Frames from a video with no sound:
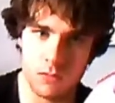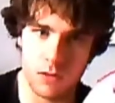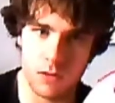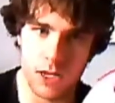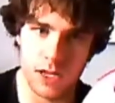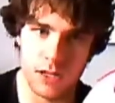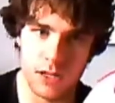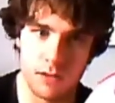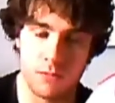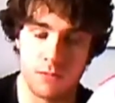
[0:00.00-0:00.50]

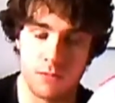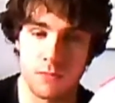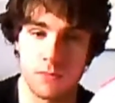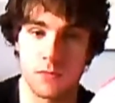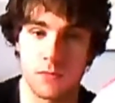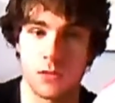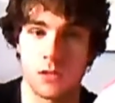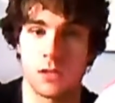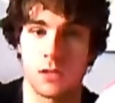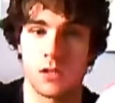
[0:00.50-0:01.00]
Right,
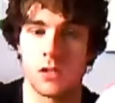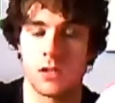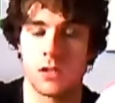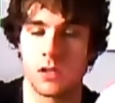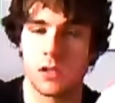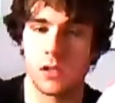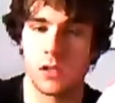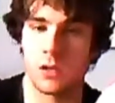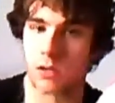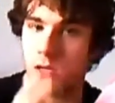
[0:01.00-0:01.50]

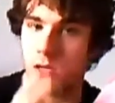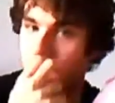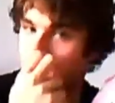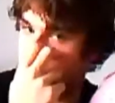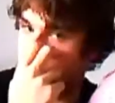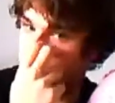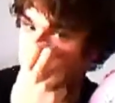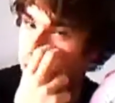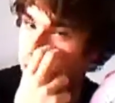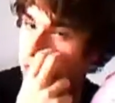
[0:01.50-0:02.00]
okay,
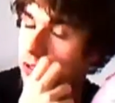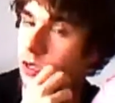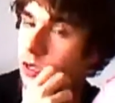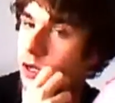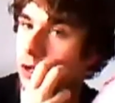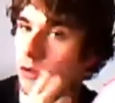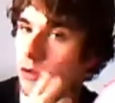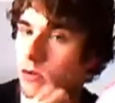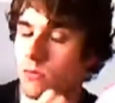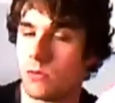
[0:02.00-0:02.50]
moving
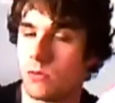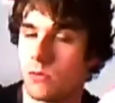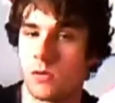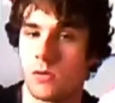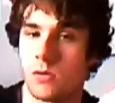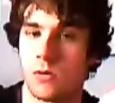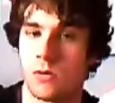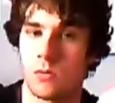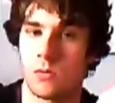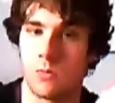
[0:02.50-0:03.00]
on.
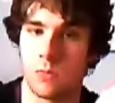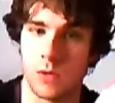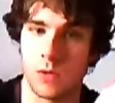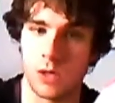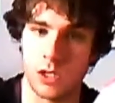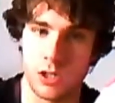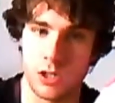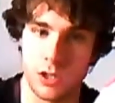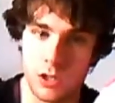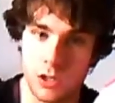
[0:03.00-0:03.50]

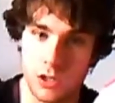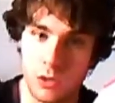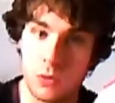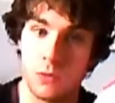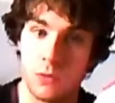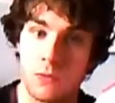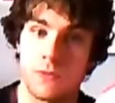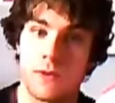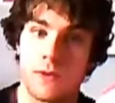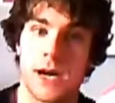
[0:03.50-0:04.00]
When you
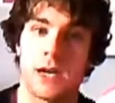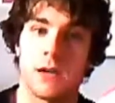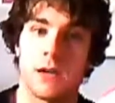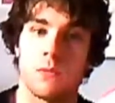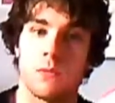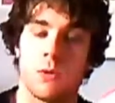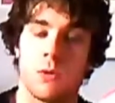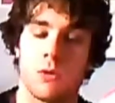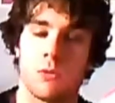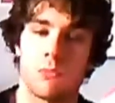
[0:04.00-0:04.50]
do find
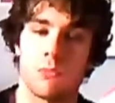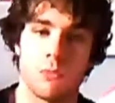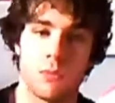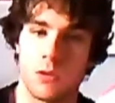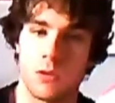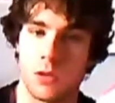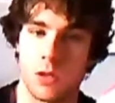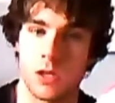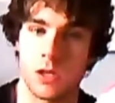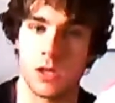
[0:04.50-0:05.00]
one,
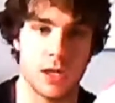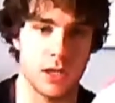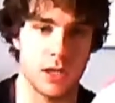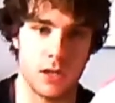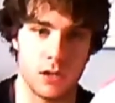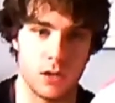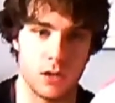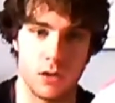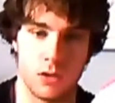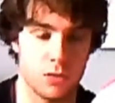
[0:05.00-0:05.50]

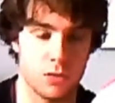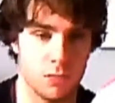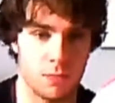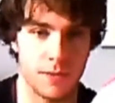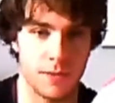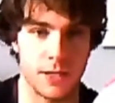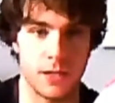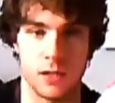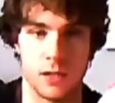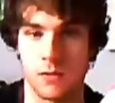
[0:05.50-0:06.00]
it could
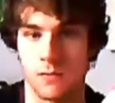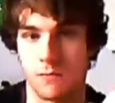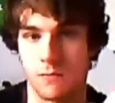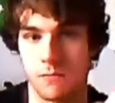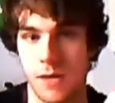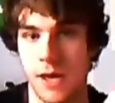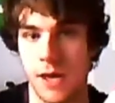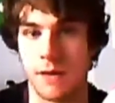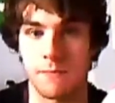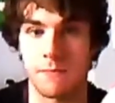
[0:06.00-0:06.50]
be
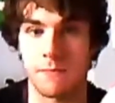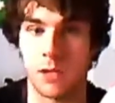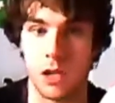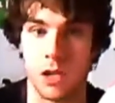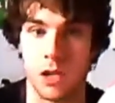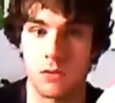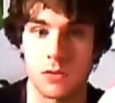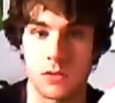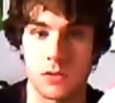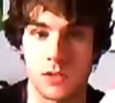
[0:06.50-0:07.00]
you've met them
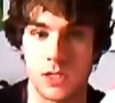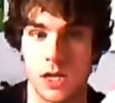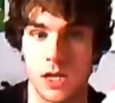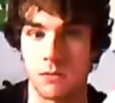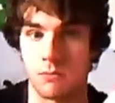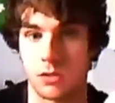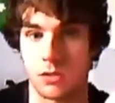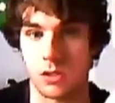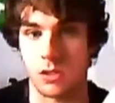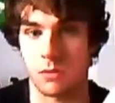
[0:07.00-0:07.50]
loads of
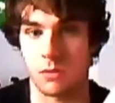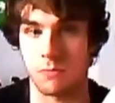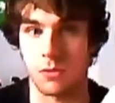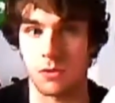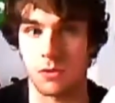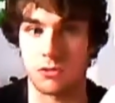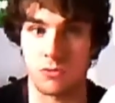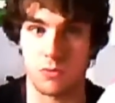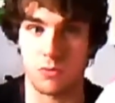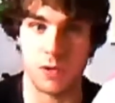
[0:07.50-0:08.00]
times on the
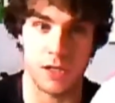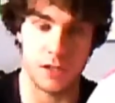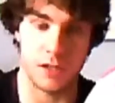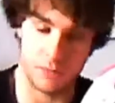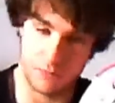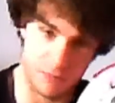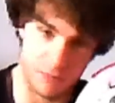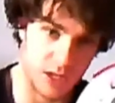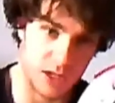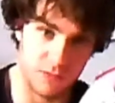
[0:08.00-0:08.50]
course,
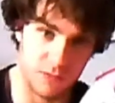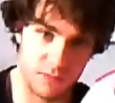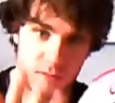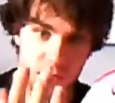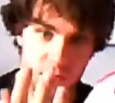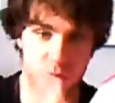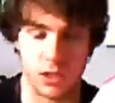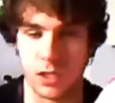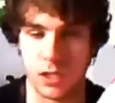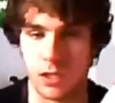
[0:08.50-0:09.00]
you know,
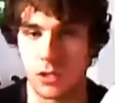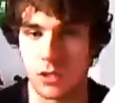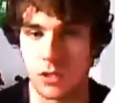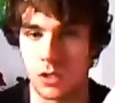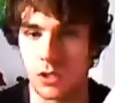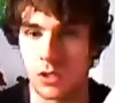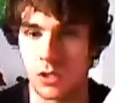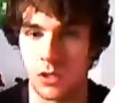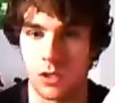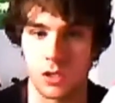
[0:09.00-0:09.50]
quite
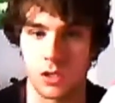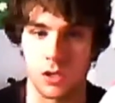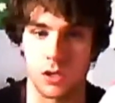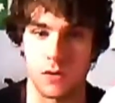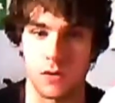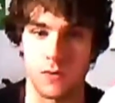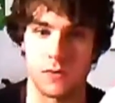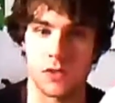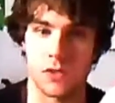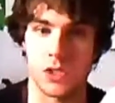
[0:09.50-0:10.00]
a
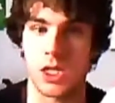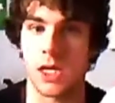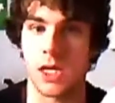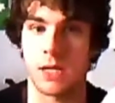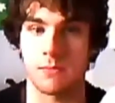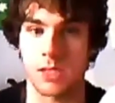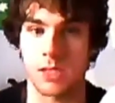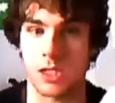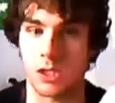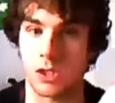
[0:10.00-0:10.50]
lot of
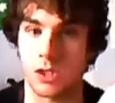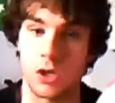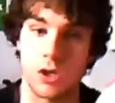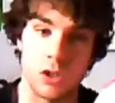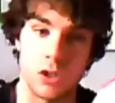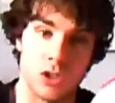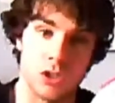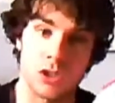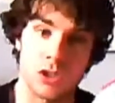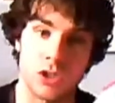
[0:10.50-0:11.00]
times at
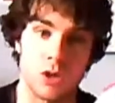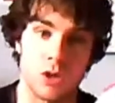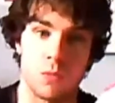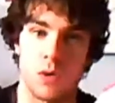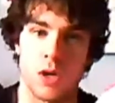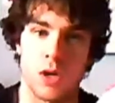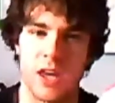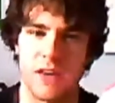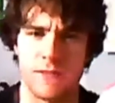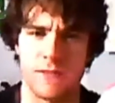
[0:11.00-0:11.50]
college or
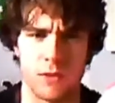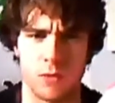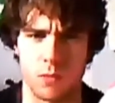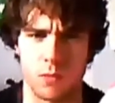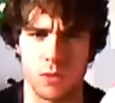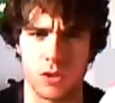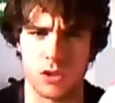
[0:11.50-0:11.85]
whatever,